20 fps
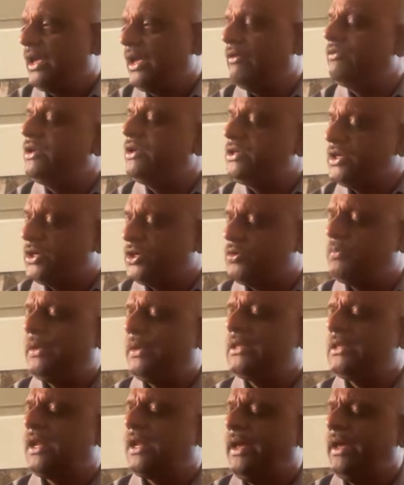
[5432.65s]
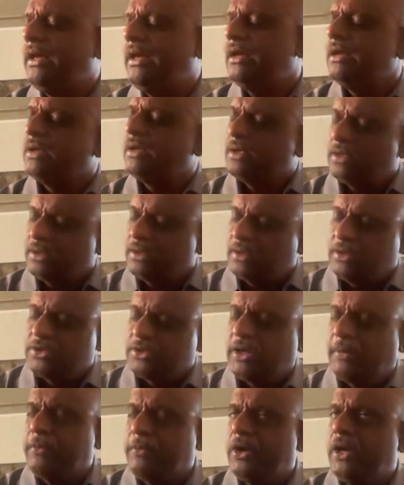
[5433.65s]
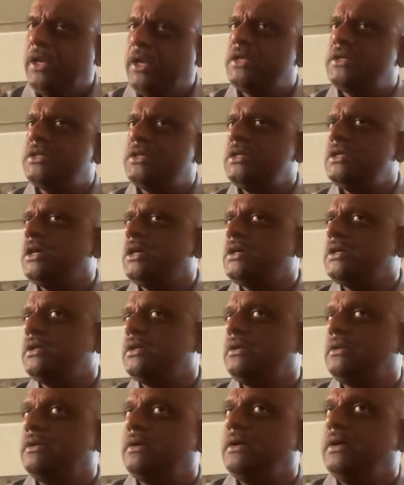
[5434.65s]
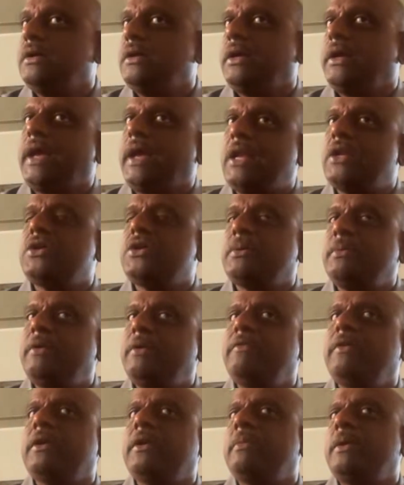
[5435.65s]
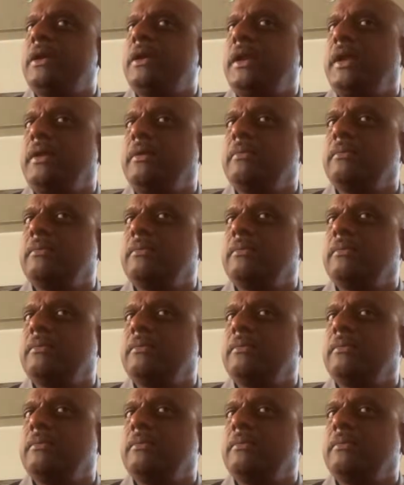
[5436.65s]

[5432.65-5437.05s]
Every 6 monthly subcutaneous injection. Calcium and vitamin D.